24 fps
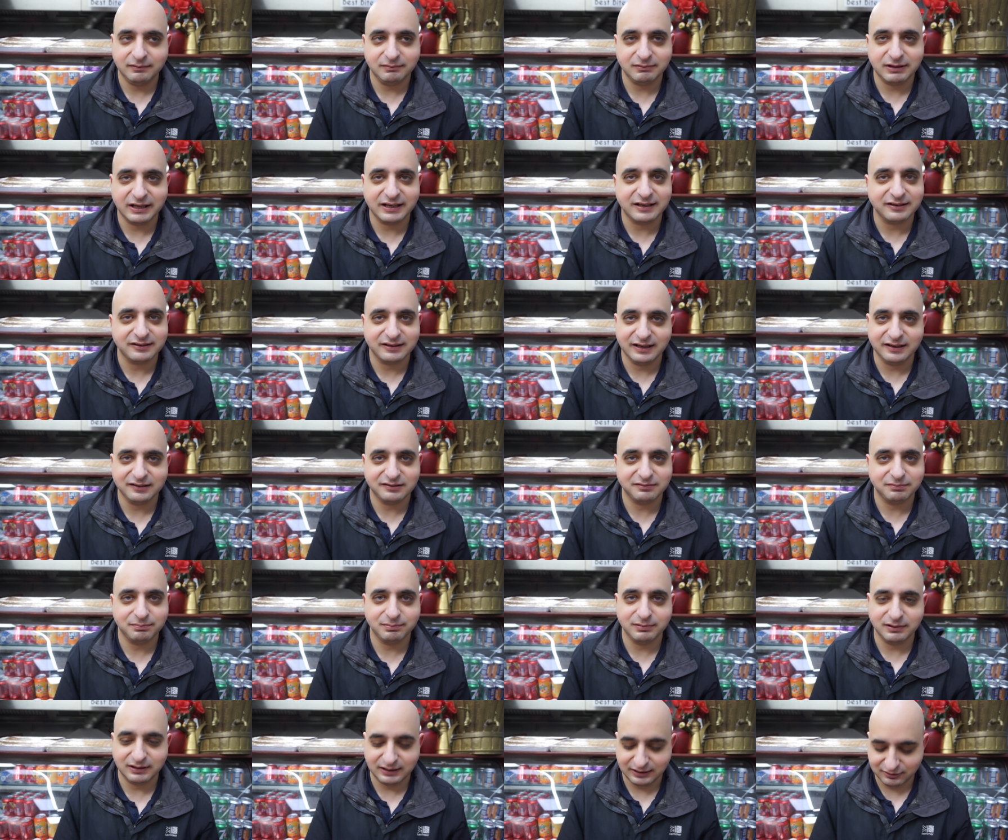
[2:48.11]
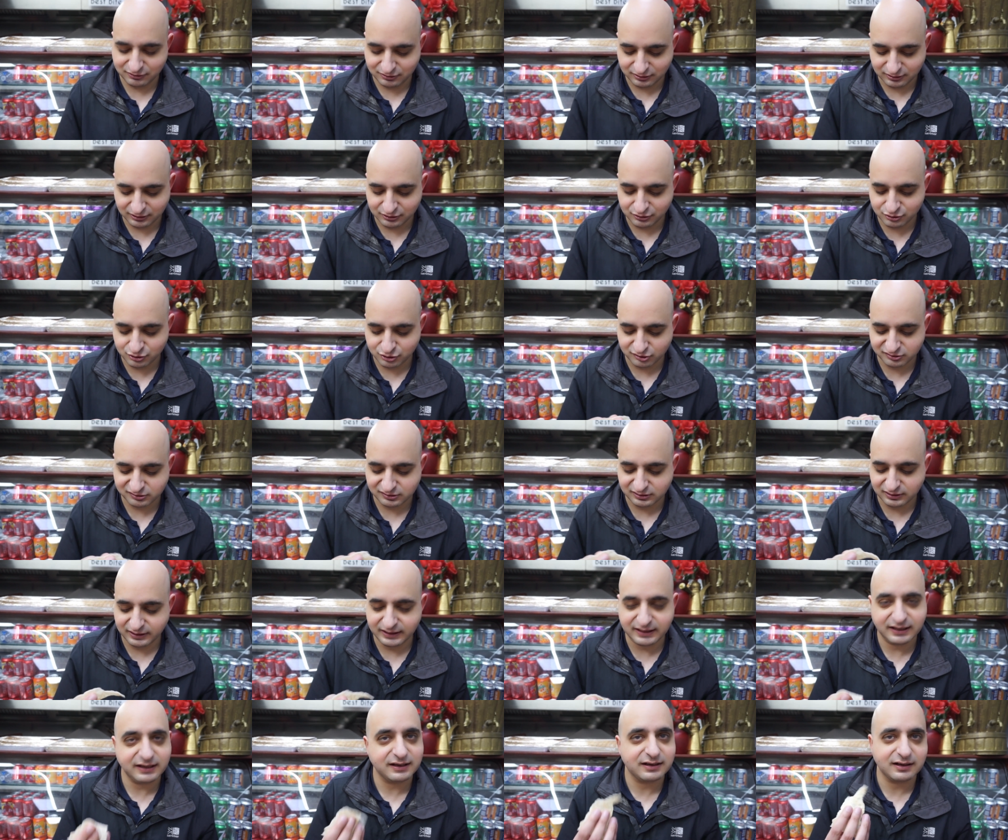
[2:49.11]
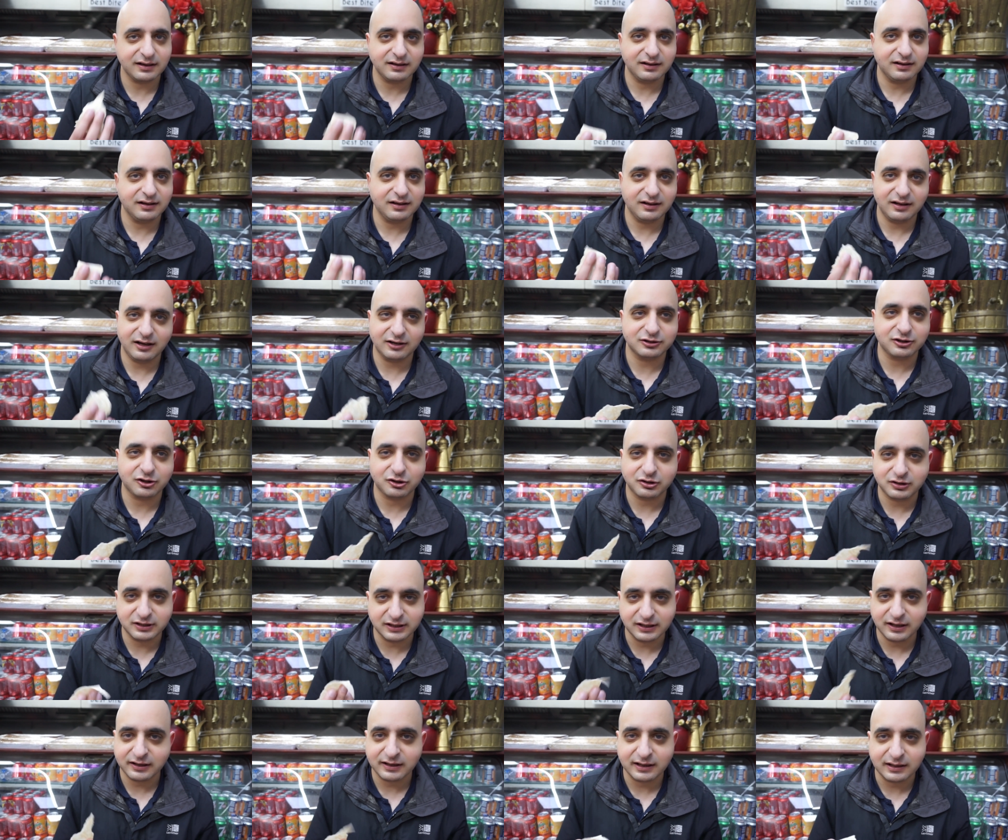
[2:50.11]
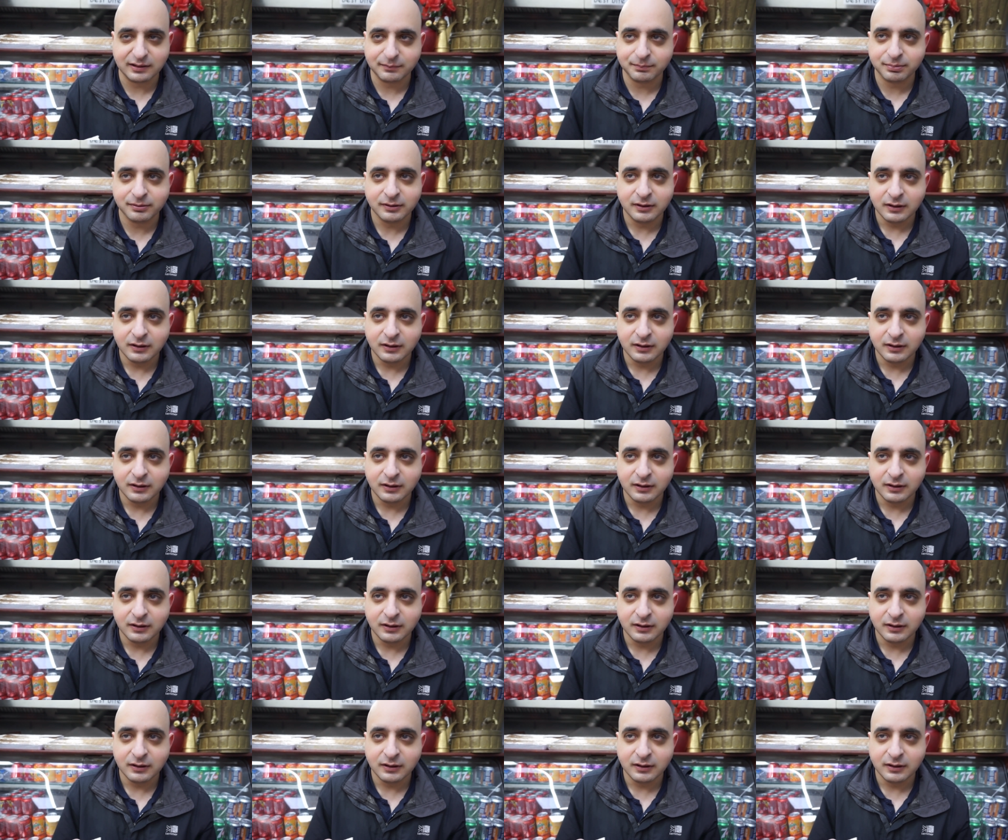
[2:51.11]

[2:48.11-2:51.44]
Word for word: Like I say, it's literally just like a tortilla wrap.